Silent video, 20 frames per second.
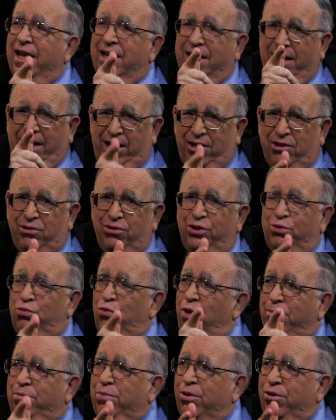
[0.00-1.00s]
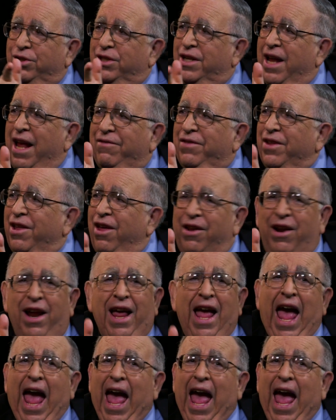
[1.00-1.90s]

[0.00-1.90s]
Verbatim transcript: and kills one person after the other.